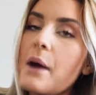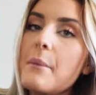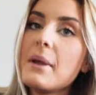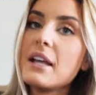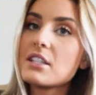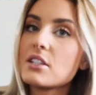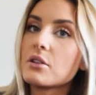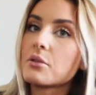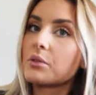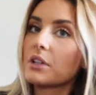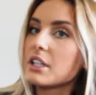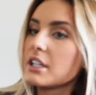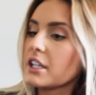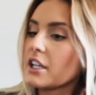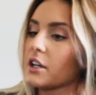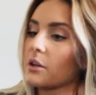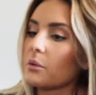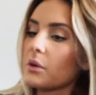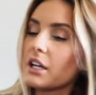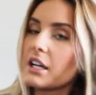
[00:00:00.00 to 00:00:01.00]
It's a really
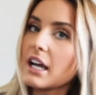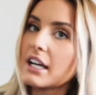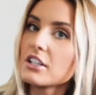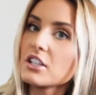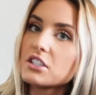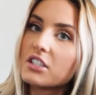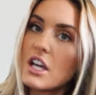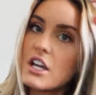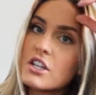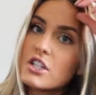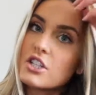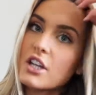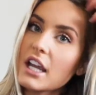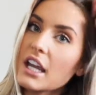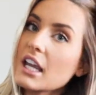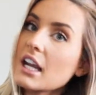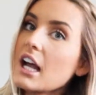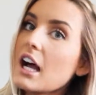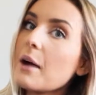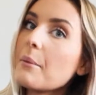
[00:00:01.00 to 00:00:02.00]
good one. I just
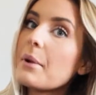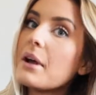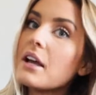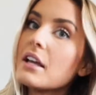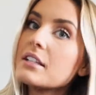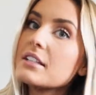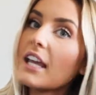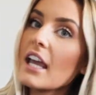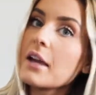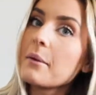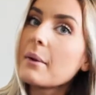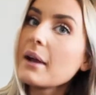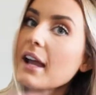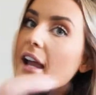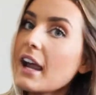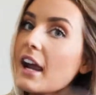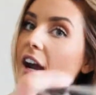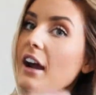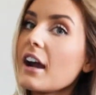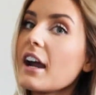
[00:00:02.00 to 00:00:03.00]
shake it up, take my
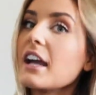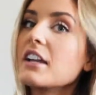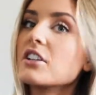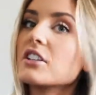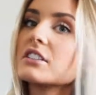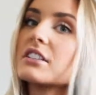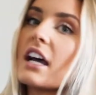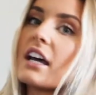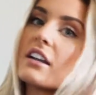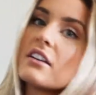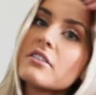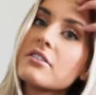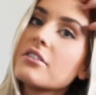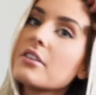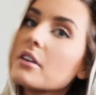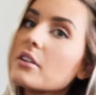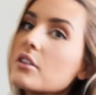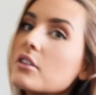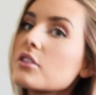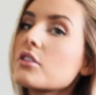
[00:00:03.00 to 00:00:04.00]
hair, and just kind
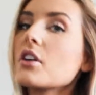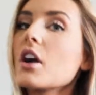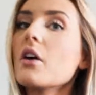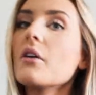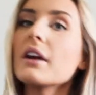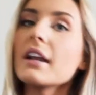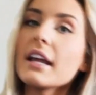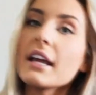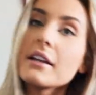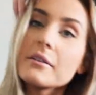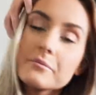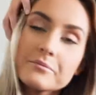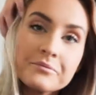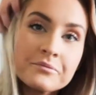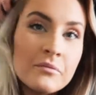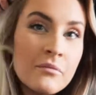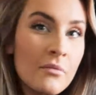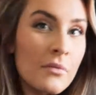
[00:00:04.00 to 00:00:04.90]
of throw it in.